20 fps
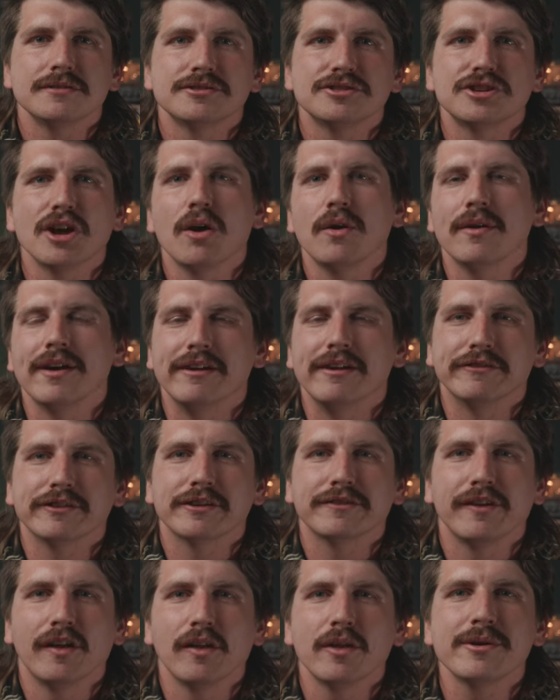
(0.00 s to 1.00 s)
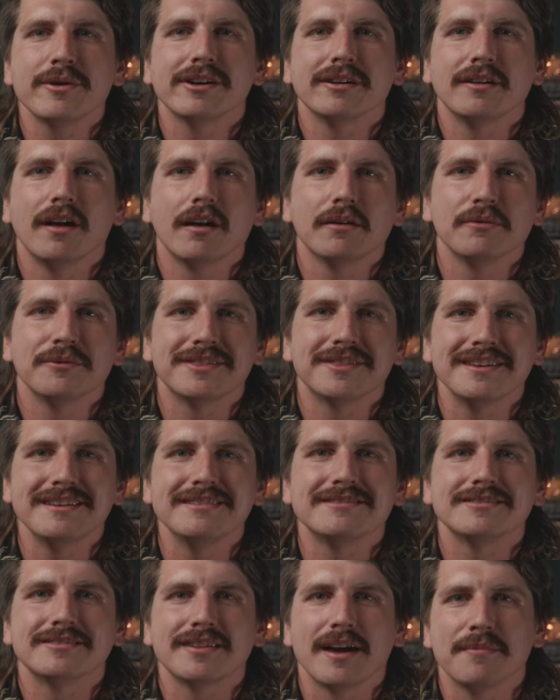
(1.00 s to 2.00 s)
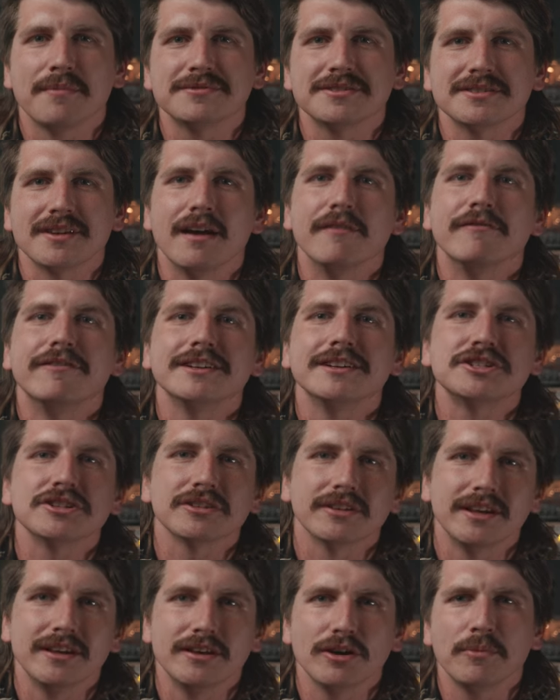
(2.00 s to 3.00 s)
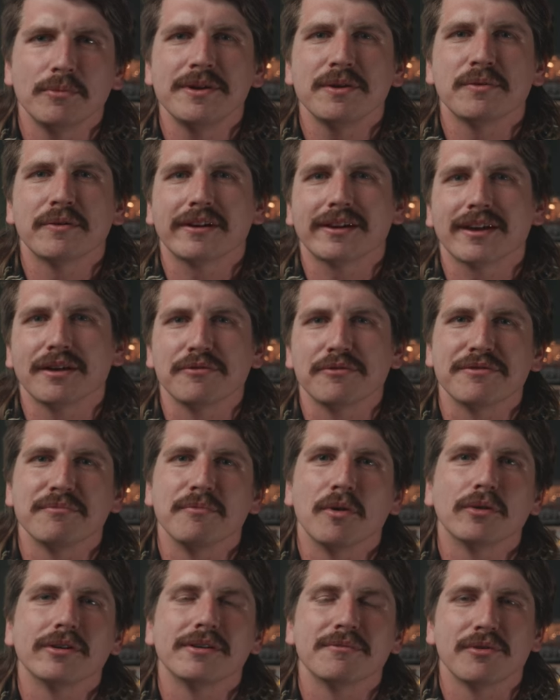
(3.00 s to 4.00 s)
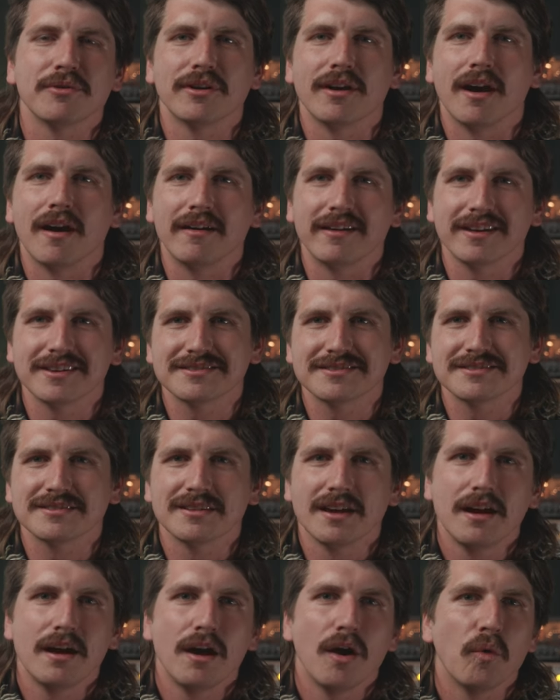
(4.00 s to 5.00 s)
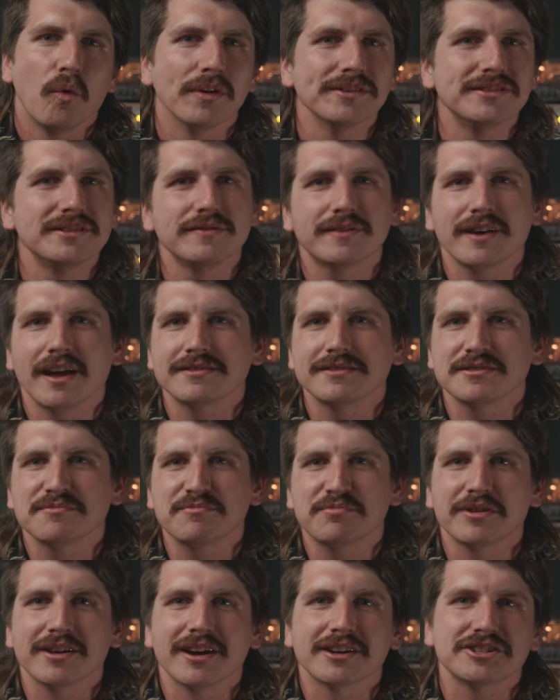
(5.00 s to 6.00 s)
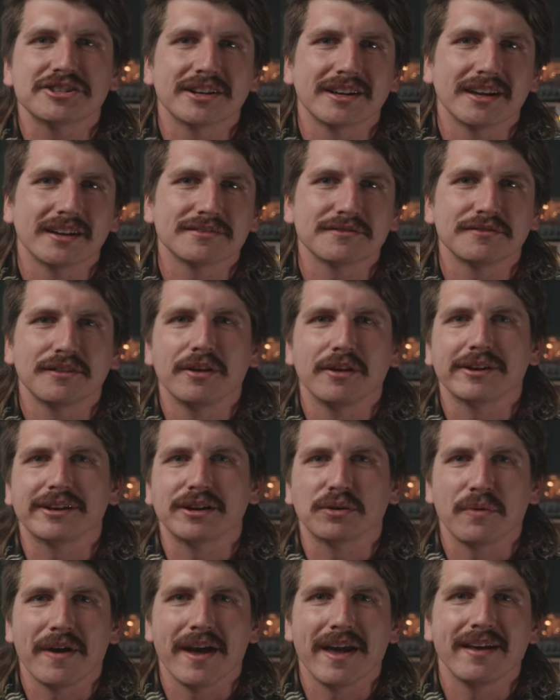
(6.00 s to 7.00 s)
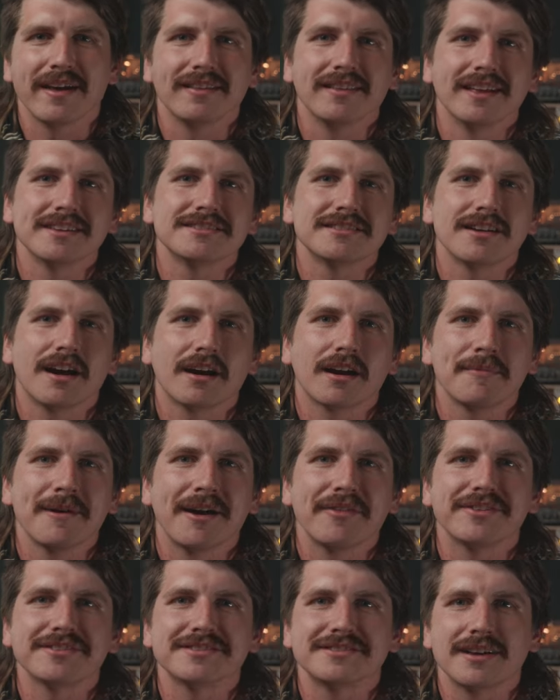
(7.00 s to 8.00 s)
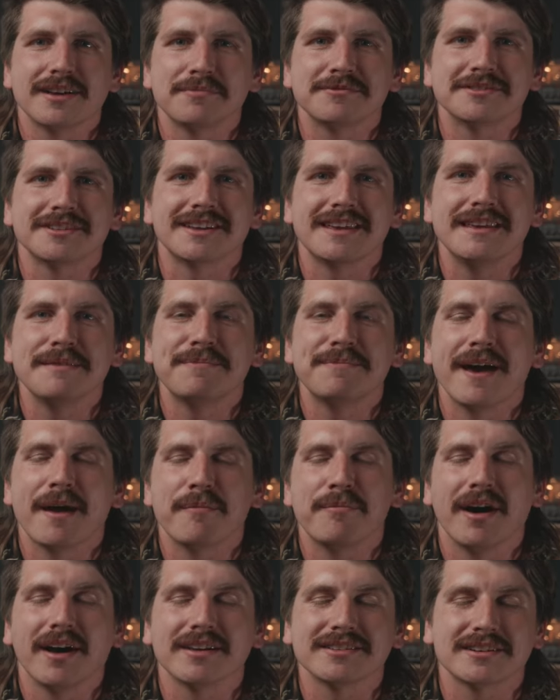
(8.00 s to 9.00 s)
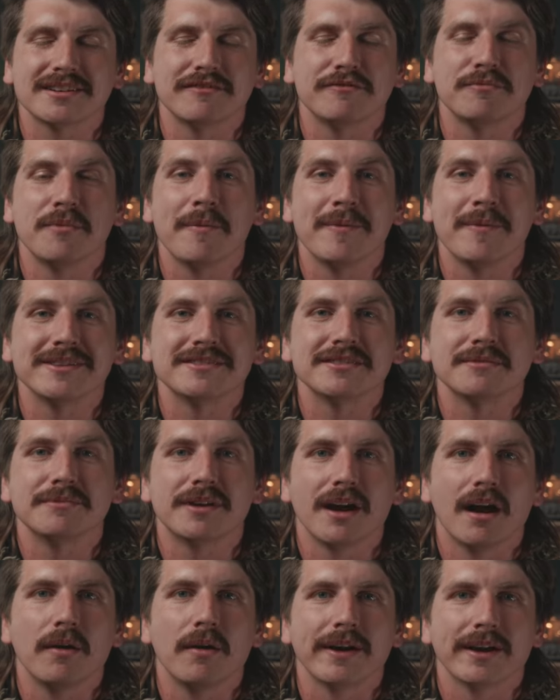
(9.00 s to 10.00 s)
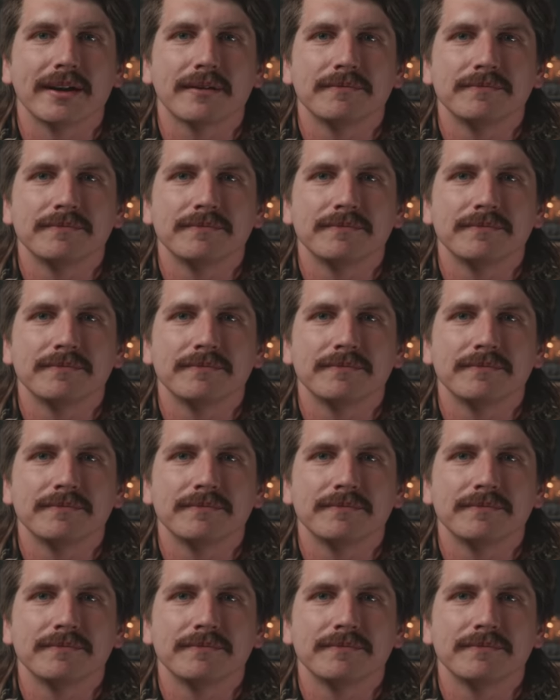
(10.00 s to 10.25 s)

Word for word: So if you're following along with these steps, eventually you'll be working with more and more artists. Once you've got some production gigs flowing your way, let's talk about the steps to keep that positive momentum going.